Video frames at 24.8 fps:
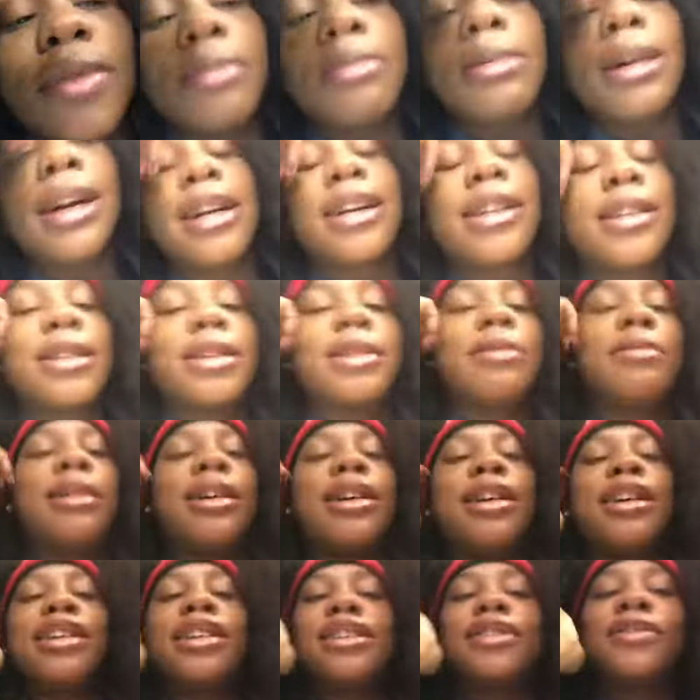for bags under
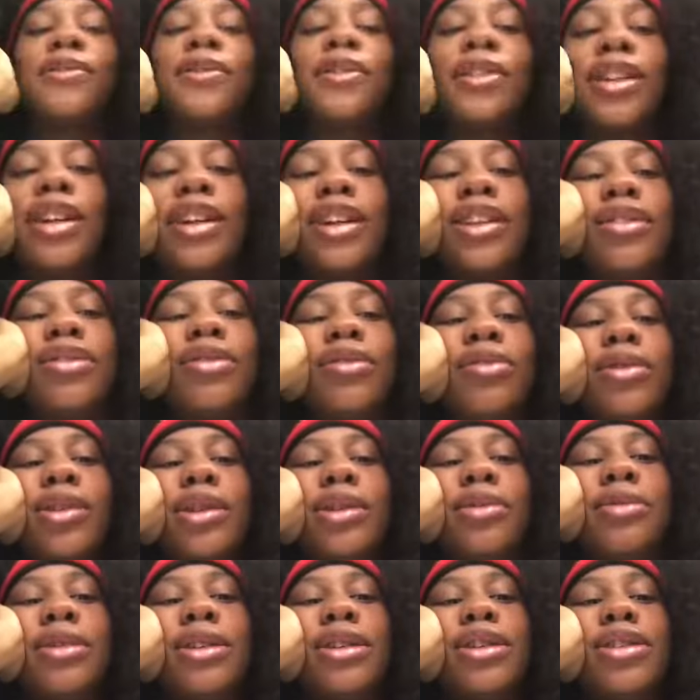my eyes for like
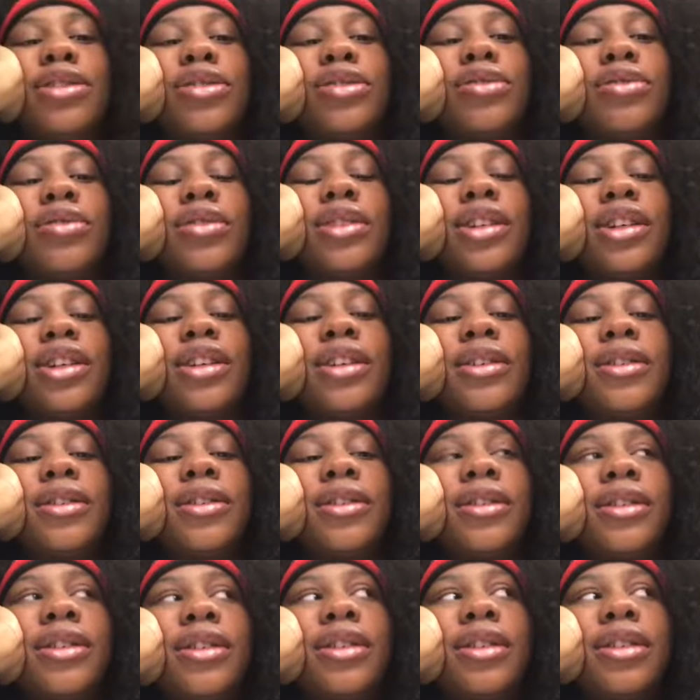3 weeks straight.
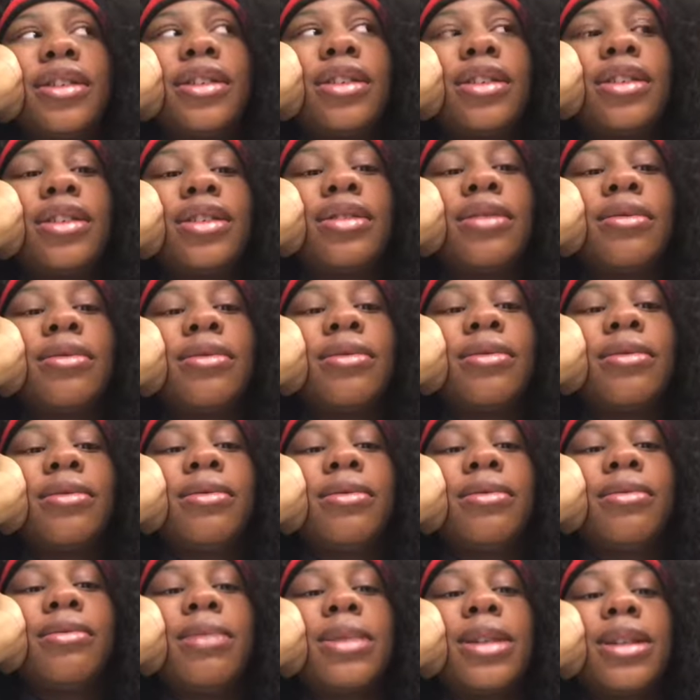
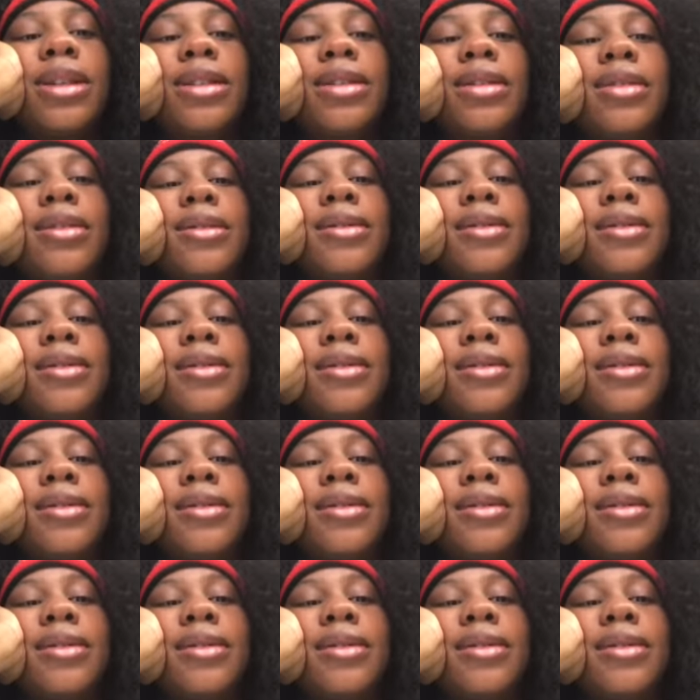But